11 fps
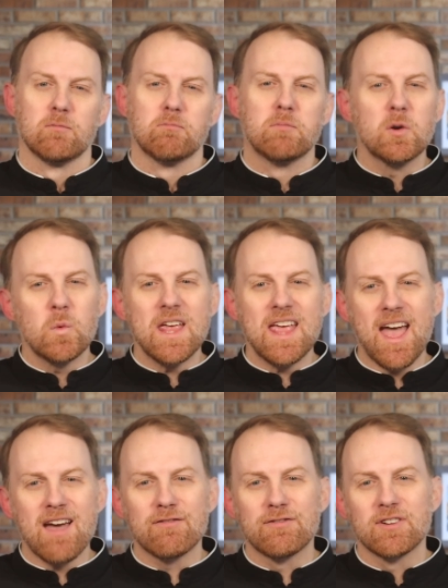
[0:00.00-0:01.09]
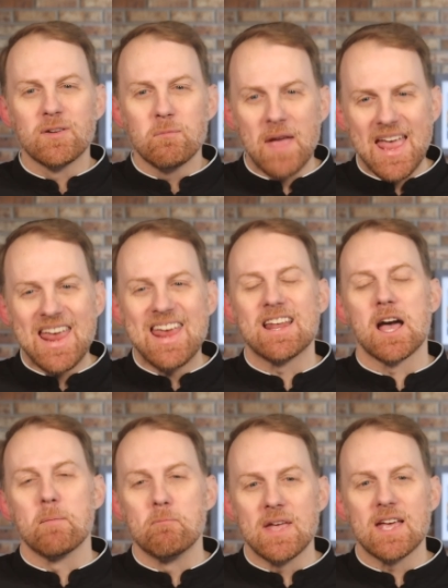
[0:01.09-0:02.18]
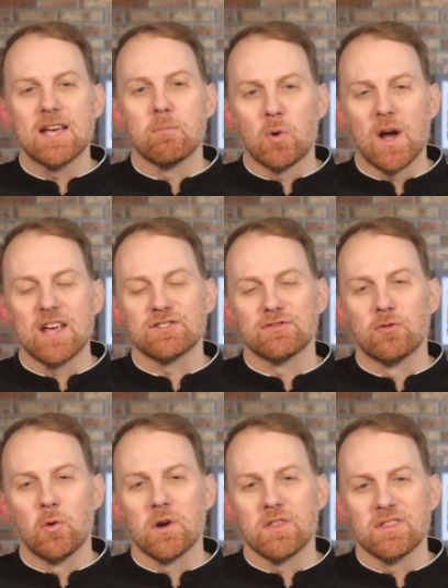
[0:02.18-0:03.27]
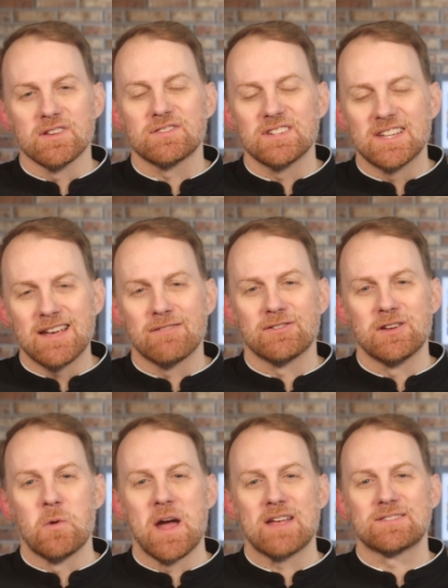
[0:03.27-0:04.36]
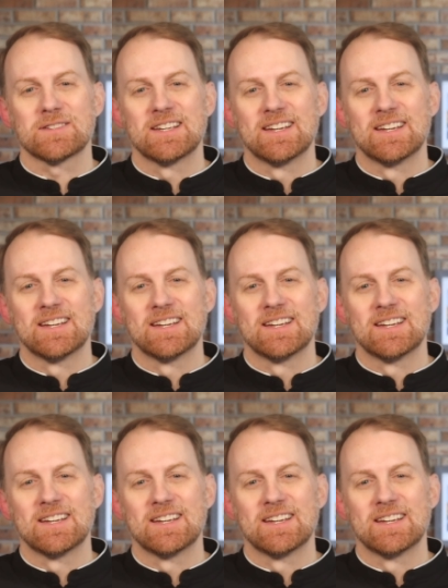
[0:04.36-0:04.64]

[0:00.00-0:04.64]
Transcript: But we have paid a big price for this gift, he writes.